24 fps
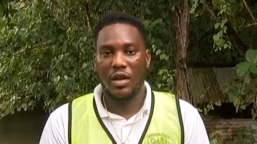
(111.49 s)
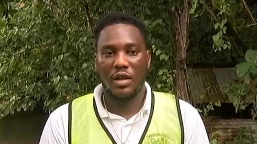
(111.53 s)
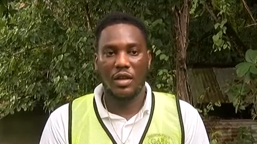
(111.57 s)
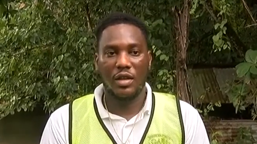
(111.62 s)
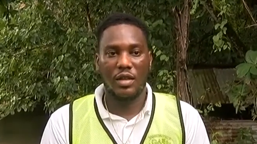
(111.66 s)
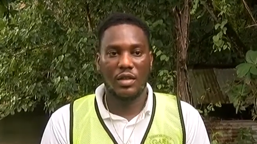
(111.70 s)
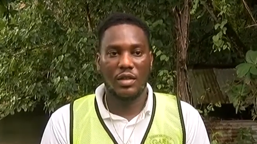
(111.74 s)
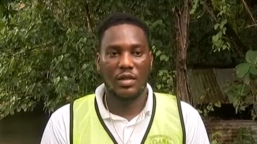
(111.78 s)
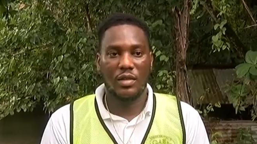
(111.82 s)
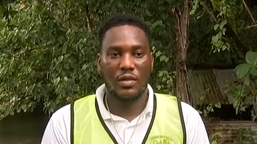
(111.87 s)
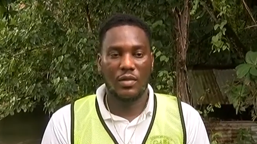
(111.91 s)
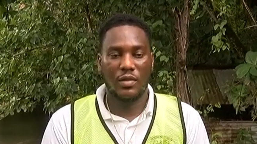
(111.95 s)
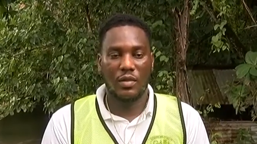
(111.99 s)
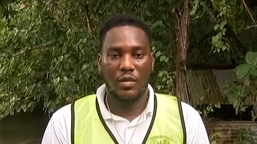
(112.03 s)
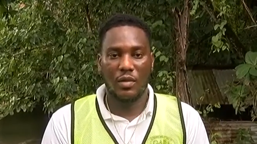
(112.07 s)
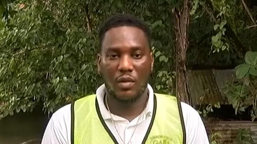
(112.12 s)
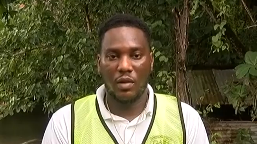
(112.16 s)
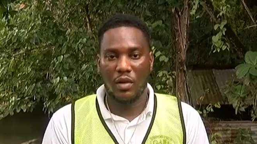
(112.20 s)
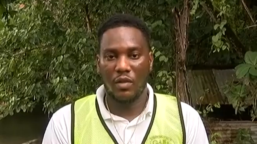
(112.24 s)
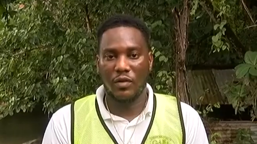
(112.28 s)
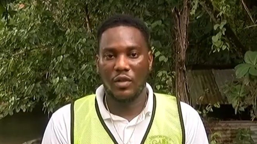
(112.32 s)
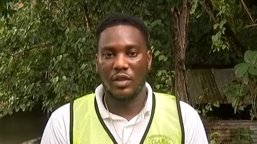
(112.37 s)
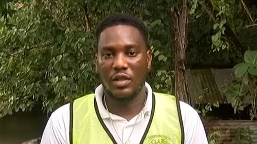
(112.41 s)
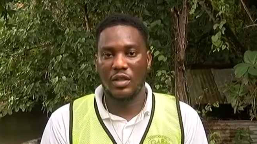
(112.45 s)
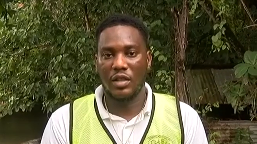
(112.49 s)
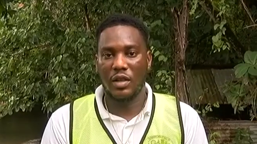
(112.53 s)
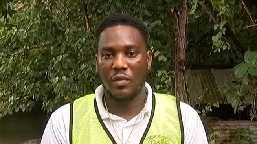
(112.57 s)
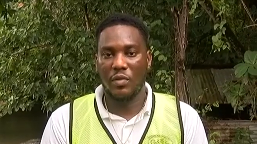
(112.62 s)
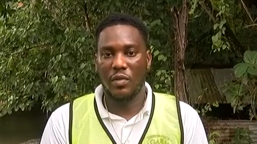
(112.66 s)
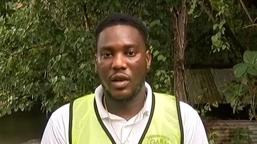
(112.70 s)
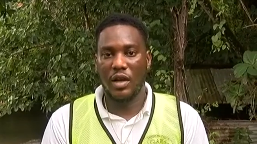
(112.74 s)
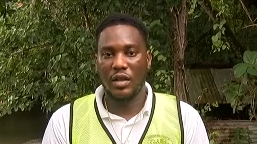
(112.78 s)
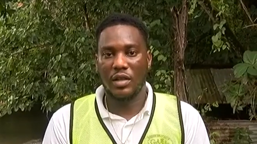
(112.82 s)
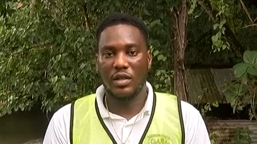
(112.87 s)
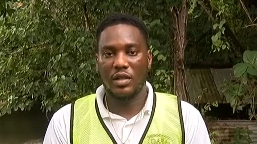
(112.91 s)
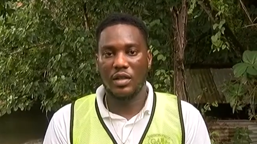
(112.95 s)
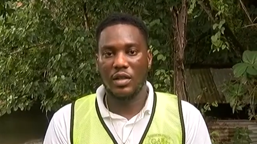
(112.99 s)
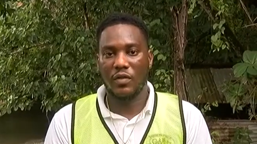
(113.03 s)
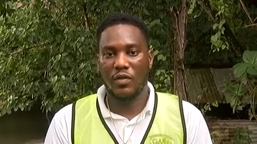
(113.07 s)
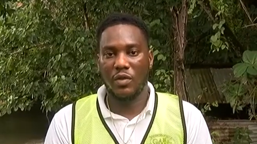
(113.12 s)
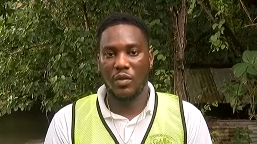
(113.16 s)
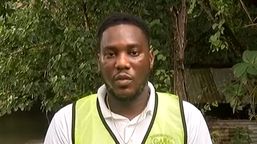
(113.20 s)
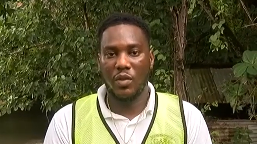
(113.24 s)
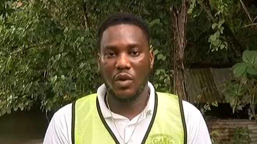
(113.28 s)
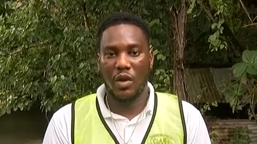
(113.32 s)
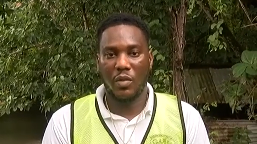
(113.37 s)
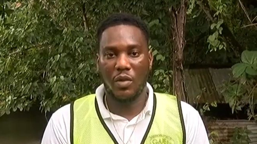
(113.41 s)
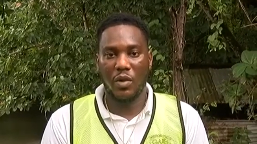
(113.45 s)
is obviously the practice of
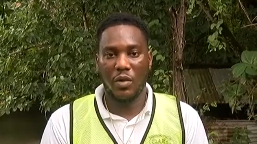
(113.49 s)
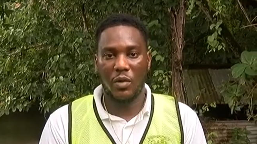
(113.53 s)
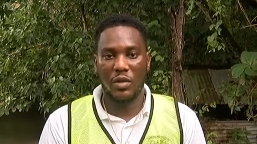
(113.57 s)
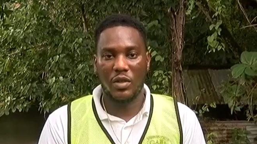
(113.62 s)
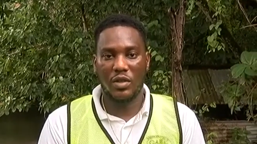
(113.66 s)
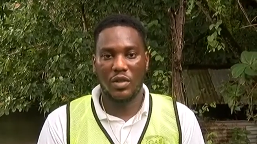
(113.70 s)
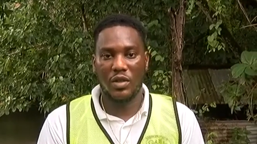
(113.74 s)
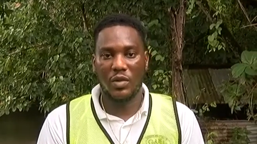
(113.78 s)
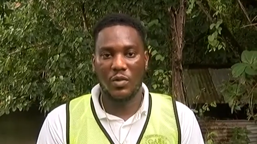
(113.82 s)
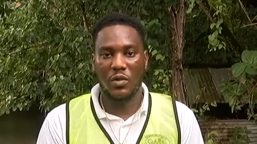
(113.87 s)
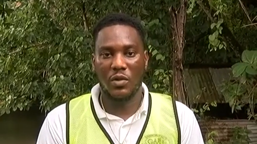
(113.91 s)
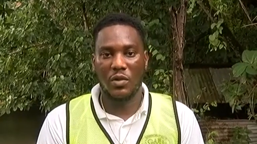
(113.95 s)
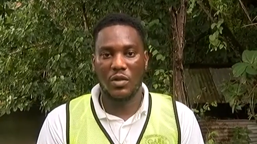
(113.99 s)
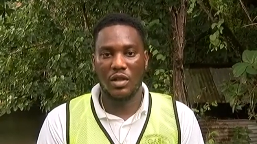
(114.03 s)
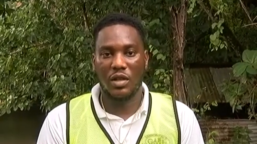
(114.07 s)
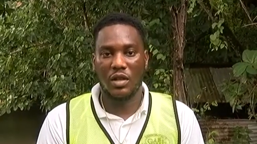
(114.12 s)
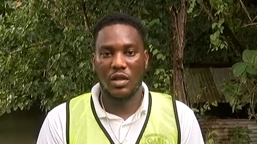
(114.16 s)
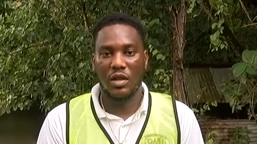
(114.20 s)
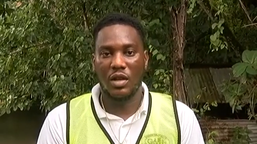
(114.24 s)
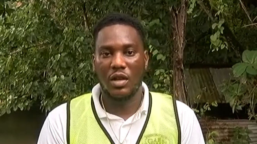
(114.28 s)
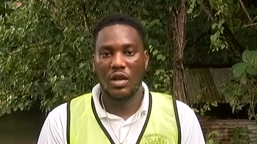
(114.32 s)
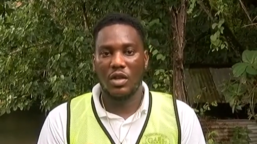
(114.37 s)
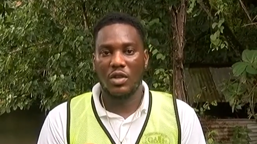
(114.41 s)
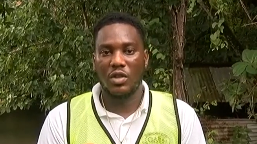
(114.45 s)
improper waste disposal.